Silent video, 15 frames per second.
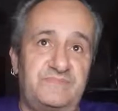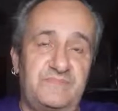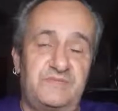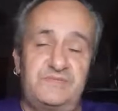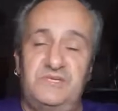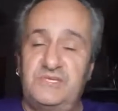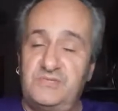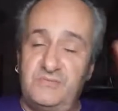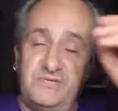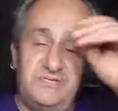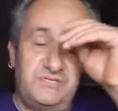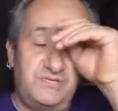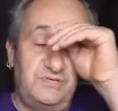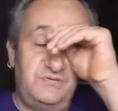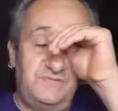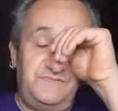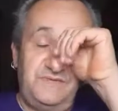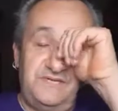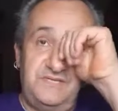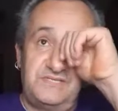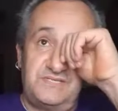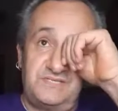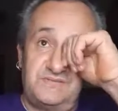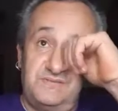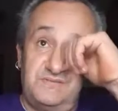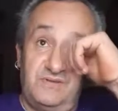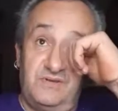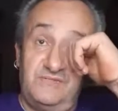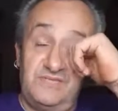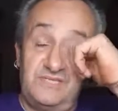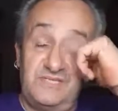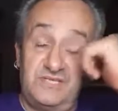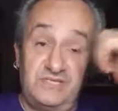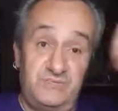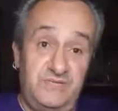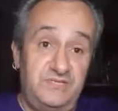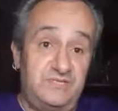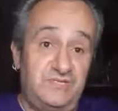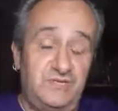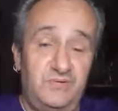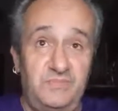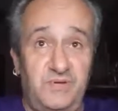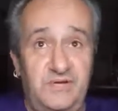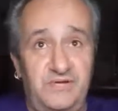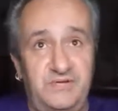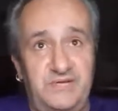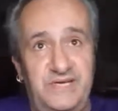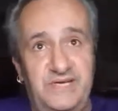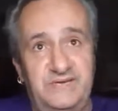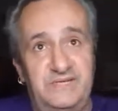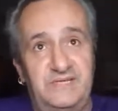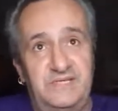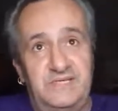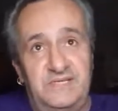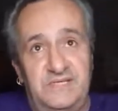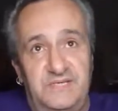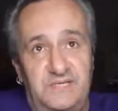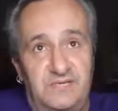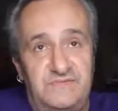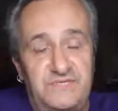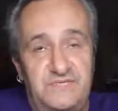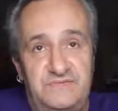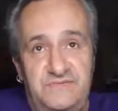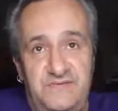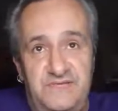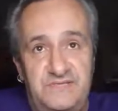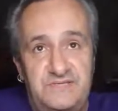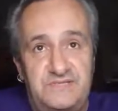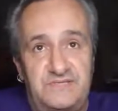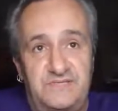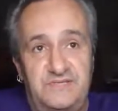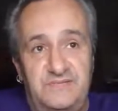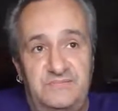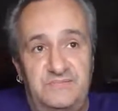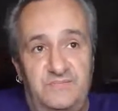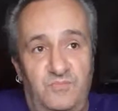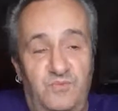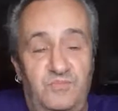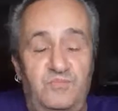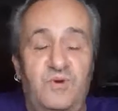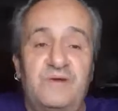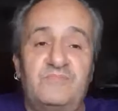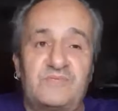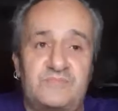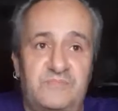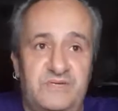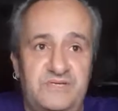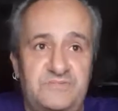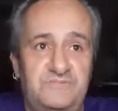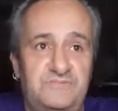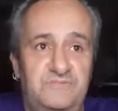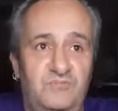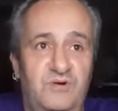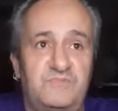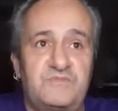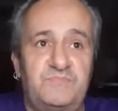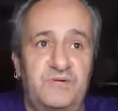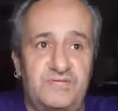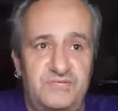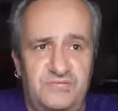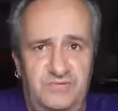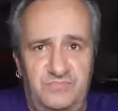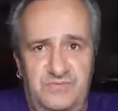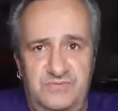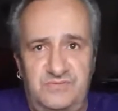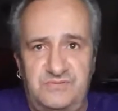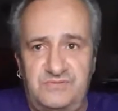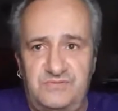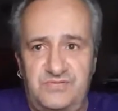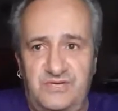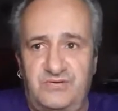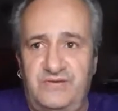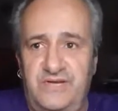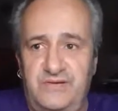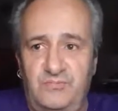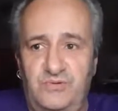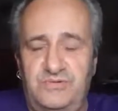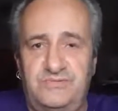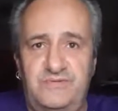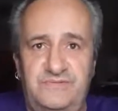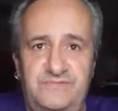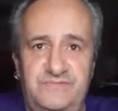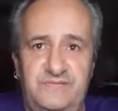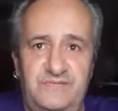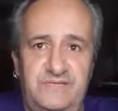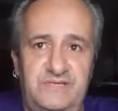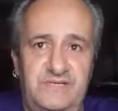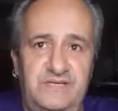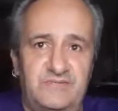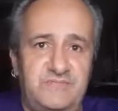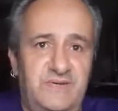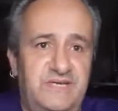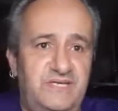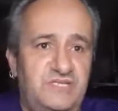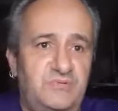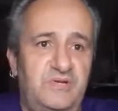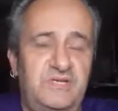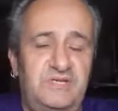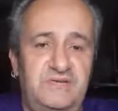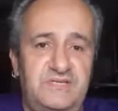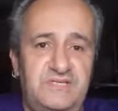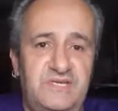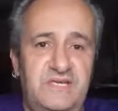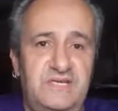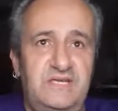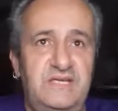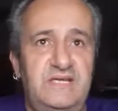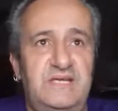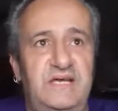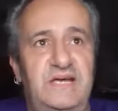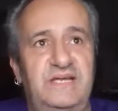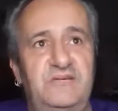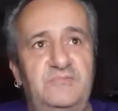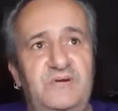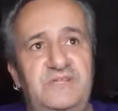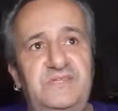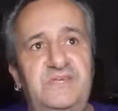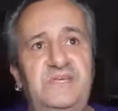6 wins, 2 defeats. Of his 6 wins, 2 were by knockout. Of his defeats, one was by stoppage to Craig Woodruff. That was back in 2019, and he'd won